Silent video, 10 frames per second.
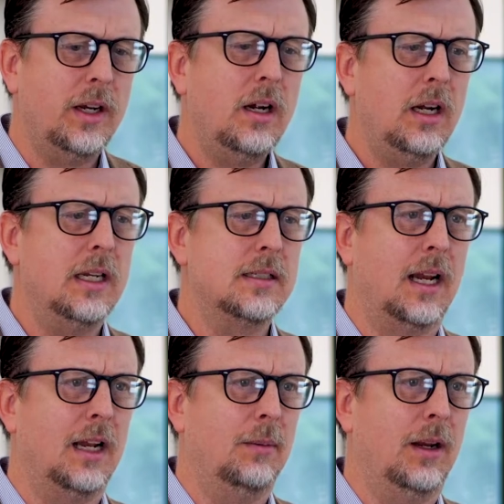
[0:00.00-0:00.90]
here at East
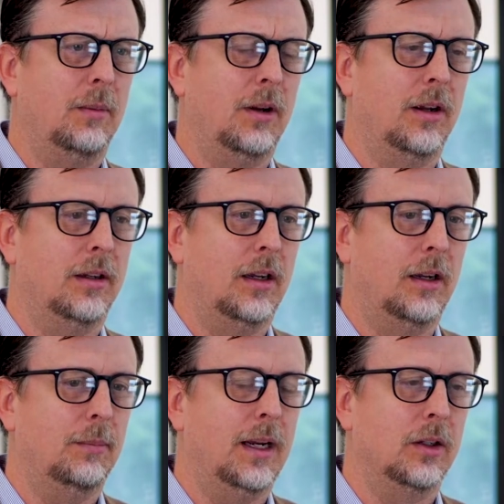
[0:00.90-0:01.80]
Alabama,
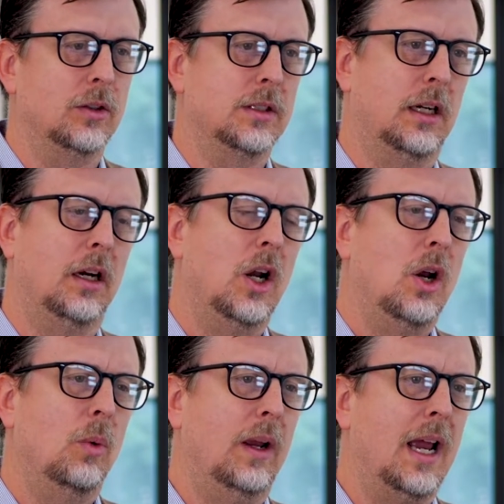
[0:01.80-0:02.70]
uh, medical center,
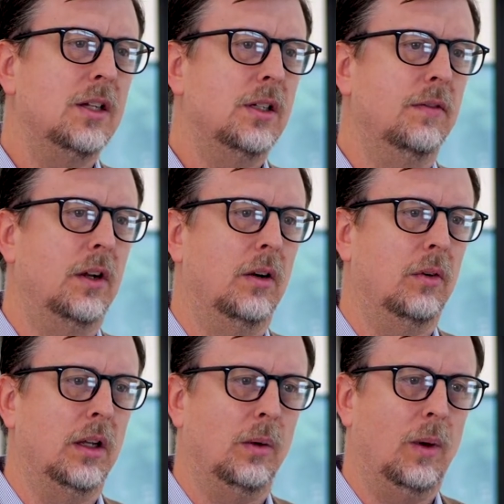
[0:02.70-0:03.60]
we actually have done
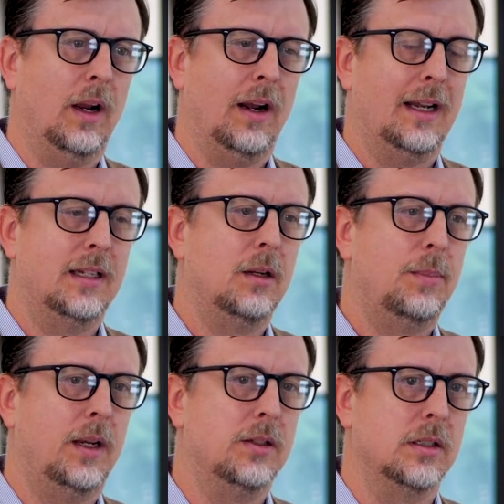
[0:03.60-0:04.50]
really well. And I tell
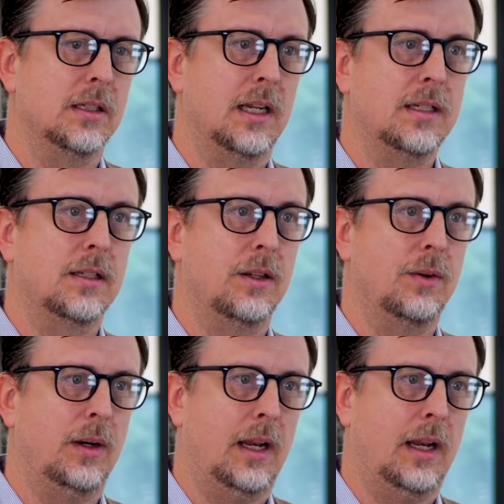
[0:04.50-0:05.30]
patients less than three